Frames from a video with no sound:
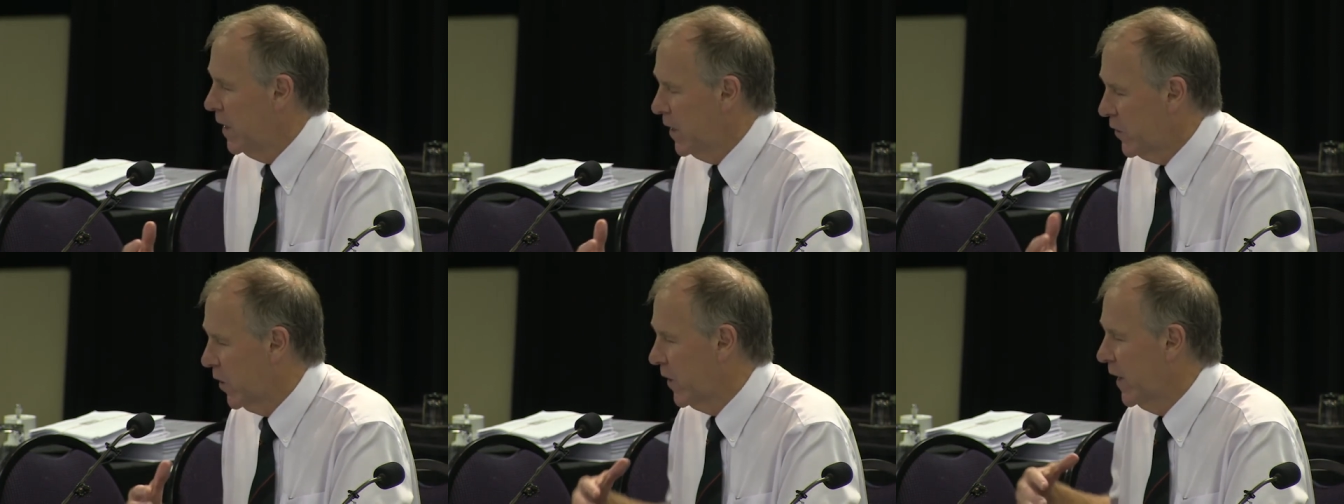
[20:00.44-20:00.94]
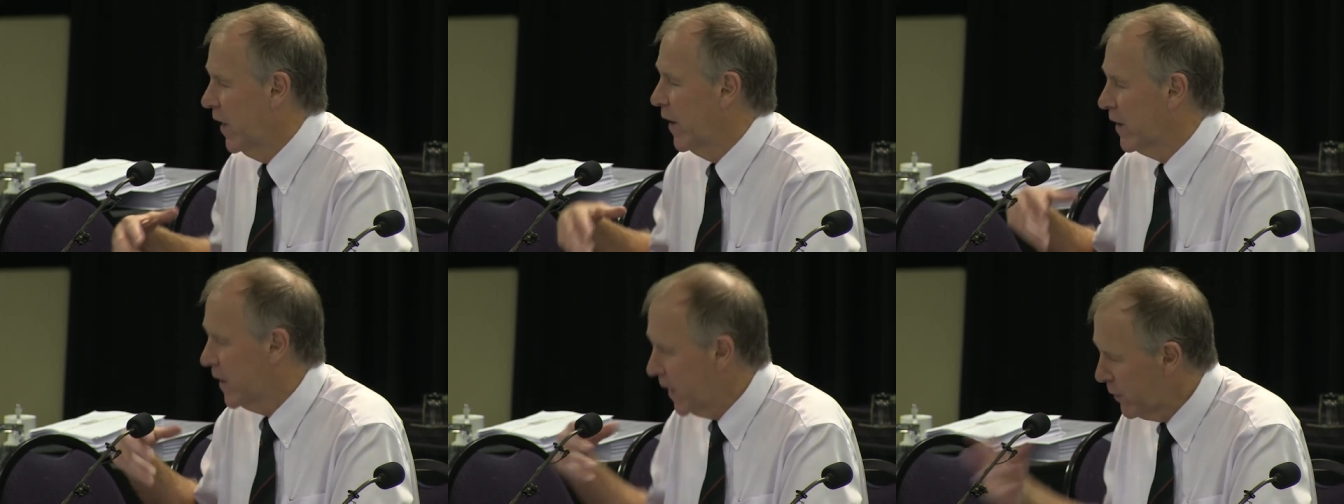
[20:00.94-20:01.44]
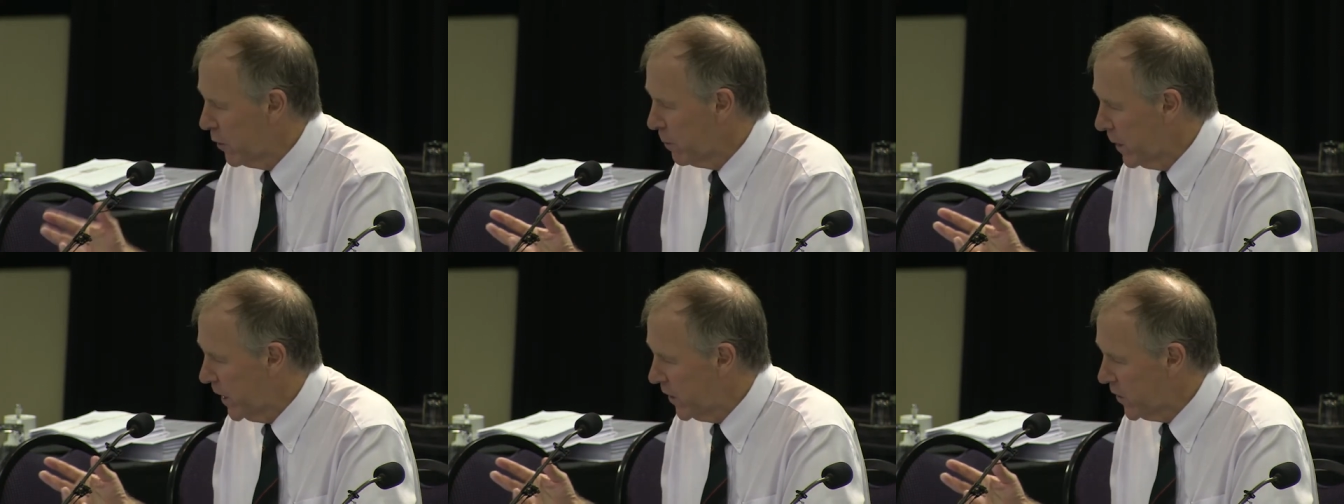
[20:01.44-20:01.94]
So here they're given
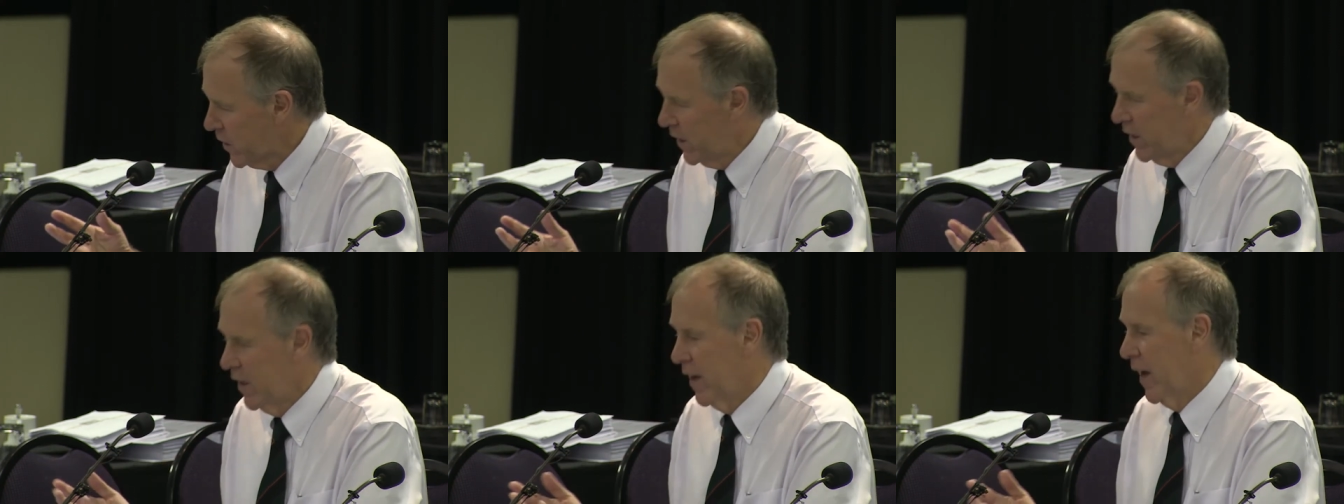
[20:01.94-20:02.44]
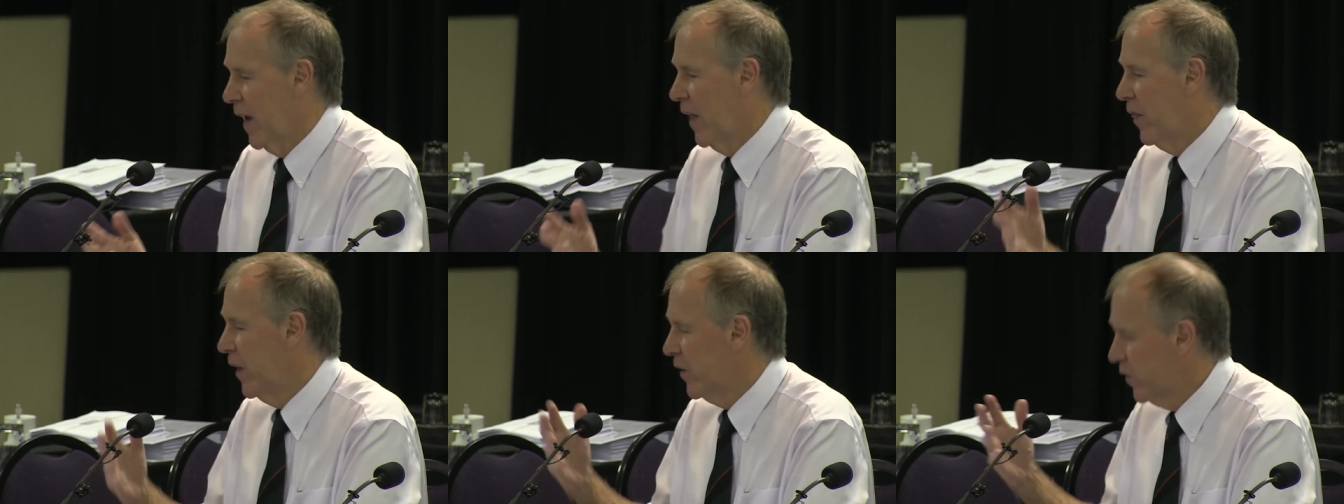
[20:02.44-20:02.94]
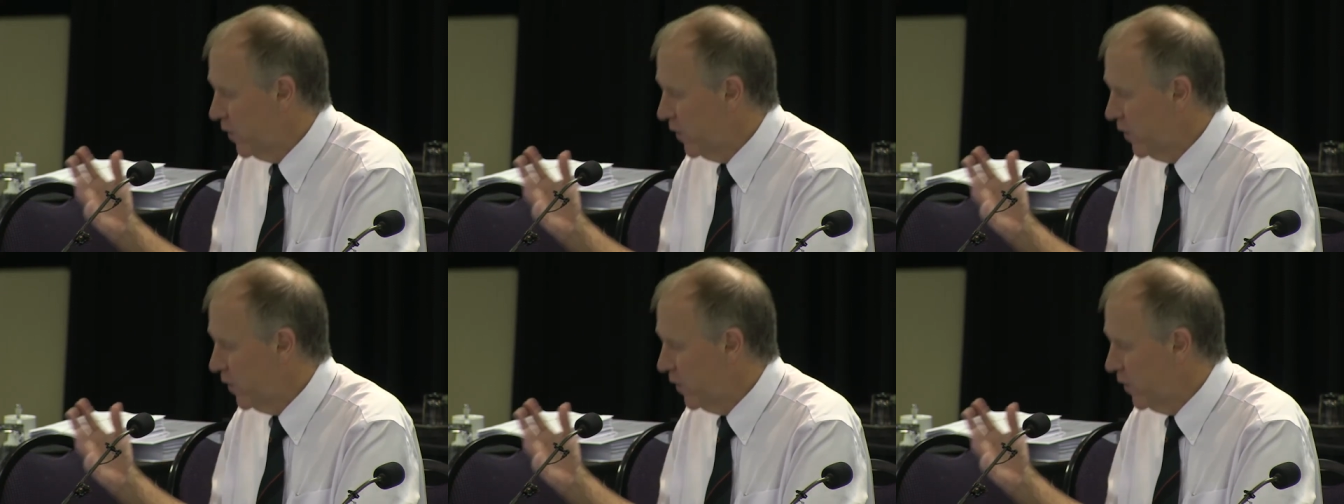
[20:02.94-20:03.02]
meat and there's